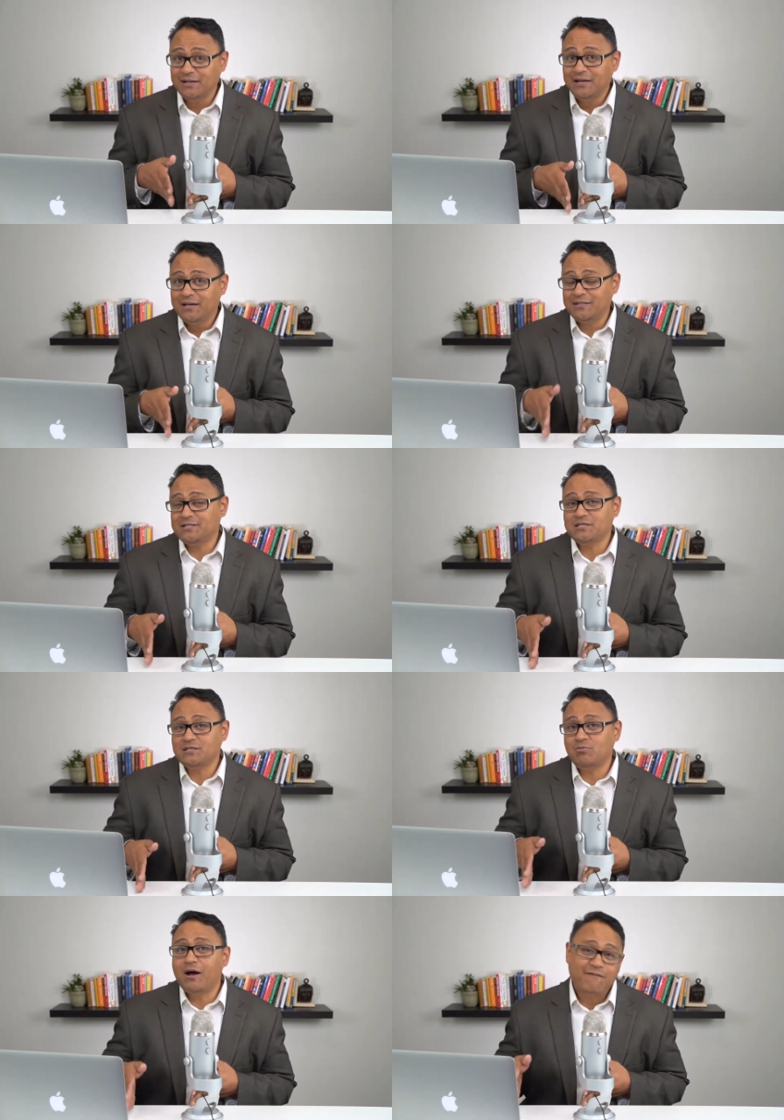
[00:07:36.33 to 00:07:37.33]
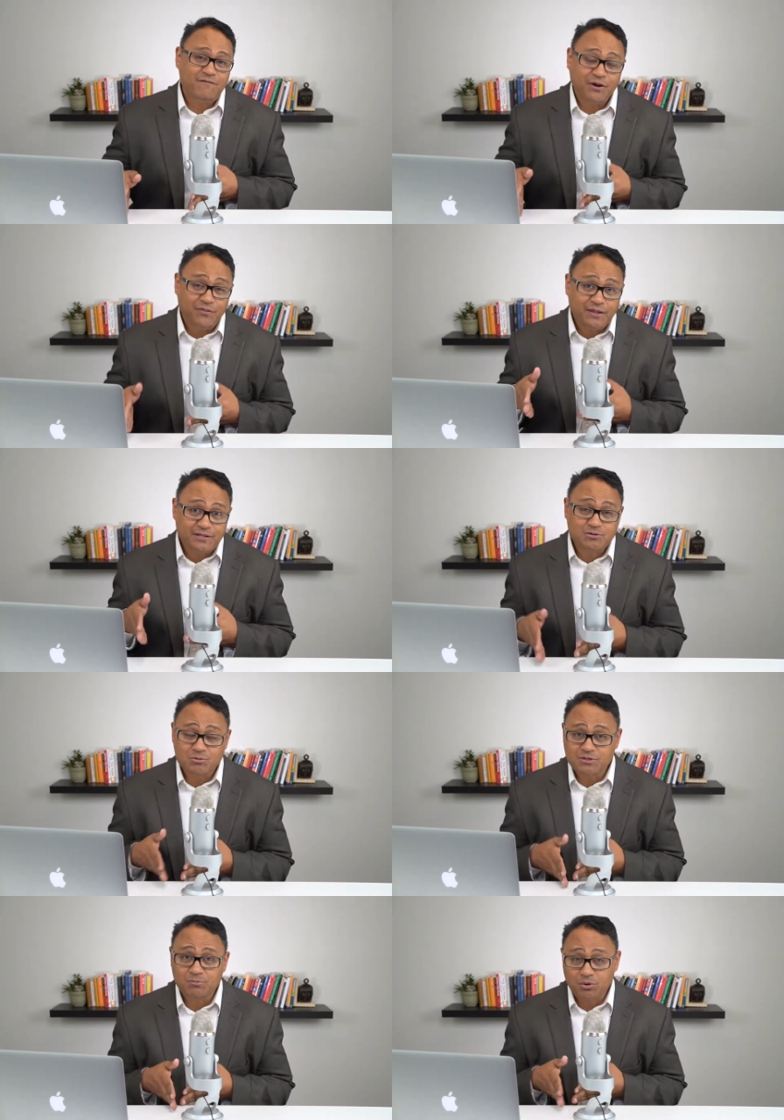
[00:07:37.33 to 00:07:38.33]
and this is why I felt that this was
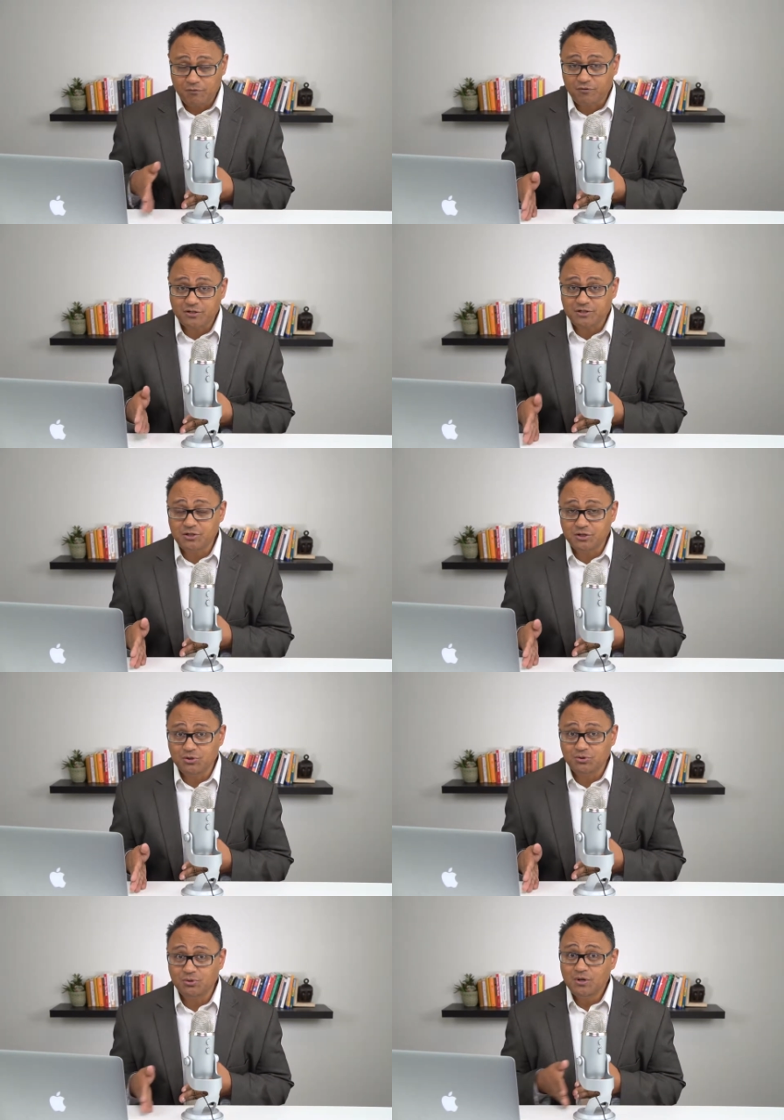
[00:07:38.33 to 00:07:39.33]
important for us to do.